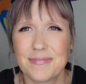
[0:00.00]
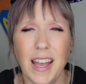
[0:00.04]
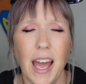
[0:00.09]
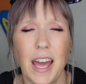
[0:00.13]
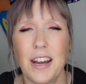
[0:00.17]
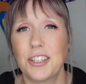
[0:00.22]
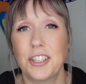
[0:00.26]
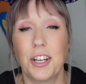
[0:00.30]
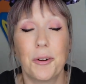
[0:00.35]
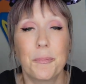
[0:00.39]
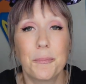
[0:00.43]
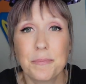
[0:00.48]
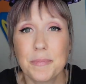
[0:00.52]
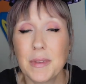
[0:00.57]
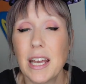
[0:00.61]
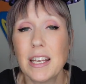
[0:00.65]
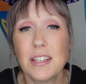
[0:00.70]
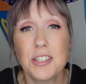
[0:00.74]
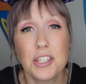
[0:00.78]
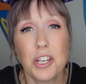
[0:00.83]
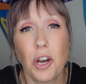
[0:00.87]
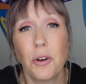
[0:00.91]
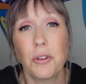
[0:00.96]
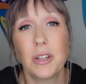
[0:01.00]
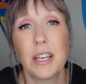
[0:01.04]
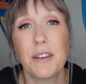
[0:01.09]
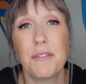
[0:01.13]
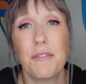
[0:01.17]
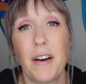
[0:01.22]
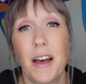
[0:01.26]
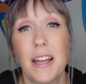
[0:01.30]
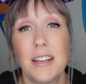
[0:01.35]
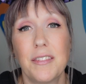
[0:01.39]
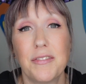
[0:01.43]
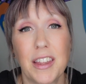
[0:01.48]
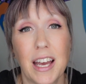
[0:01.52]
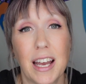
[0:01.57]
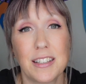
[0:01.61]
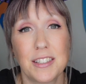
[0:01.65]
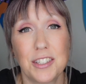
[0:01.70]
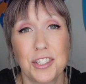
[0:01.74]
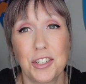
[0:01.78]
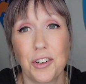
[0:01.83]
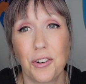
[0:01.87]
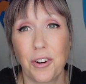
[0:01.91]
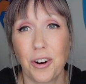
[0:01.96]
I don't know. It's totally fun if
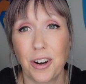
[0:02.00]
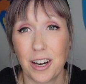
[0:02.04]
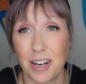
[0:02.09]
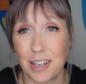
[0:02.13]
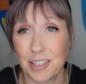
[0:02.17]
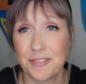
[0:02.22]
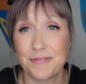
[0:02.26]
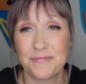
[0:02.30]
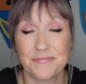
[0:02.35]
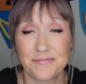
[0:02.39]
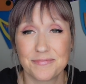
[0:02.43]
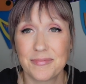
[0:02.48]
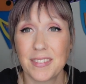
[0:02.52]
that's your